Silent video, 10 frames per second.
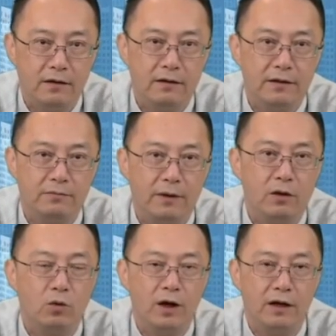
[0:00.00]
They've been
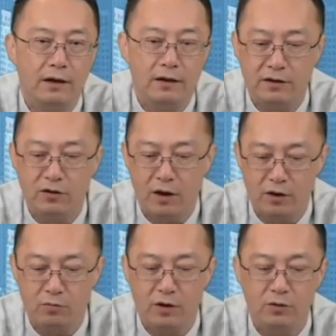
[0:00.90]
acquired, so I
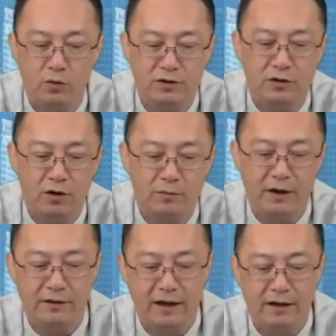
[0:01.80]
don't really want to talk
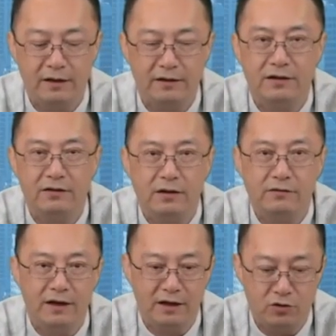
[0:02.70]
about that, since their
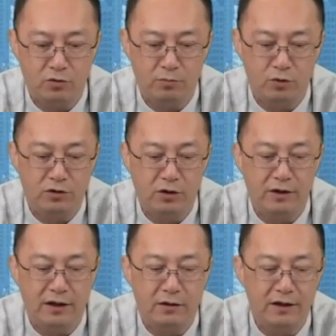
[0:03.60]
financial reports are
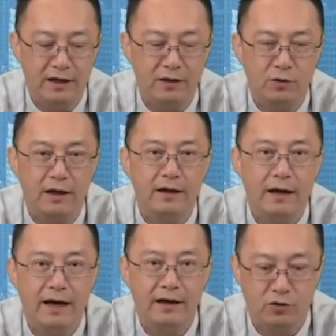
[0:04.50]
in Italy anyway,
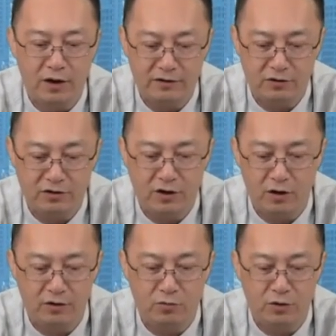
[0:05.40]
and Chrysler's
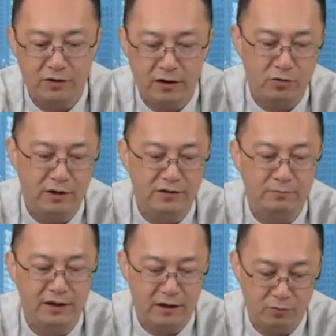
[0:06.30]
cars weren't that great to
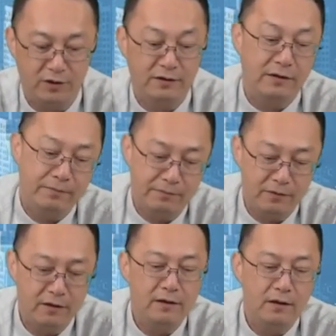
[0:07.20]
begin with.
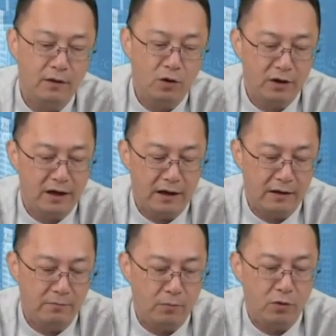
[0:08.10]
Okay,
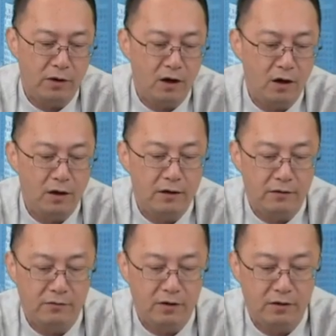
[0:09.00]
moving on,
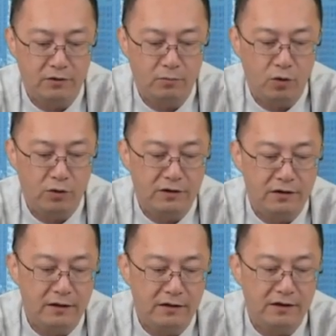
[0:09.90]
Philip Morris,
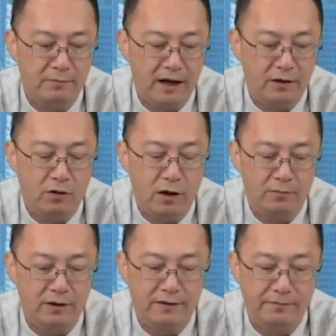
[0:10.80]
the tobacco company.